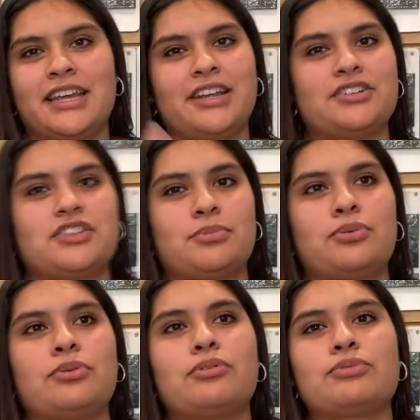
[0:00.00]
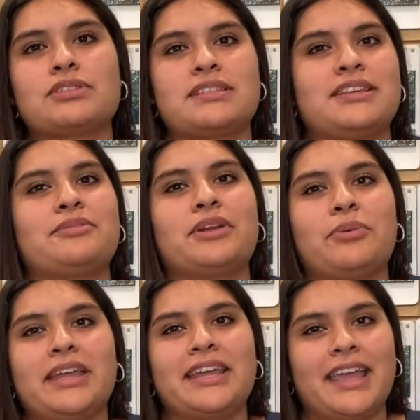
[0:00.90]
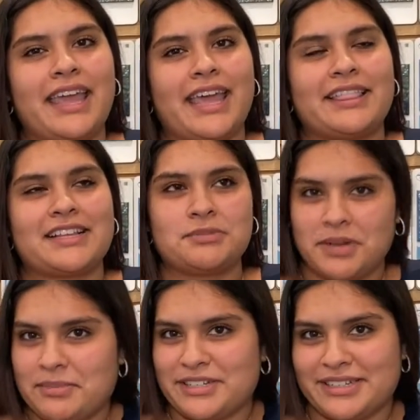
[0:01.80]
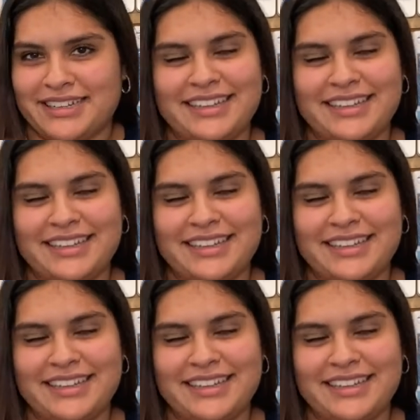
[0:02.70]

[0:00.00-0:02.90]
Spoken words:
Here's your pool, we'll see you in a week, and that's pretty much it.